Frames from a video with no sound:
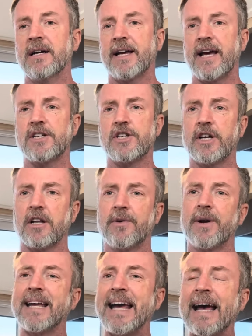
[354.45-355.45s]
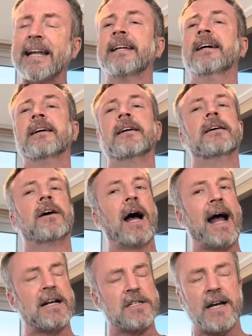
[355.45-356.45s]
Case Shiller again,
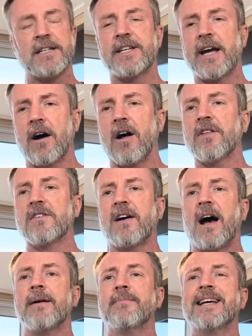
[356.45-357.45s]
as I say all the time,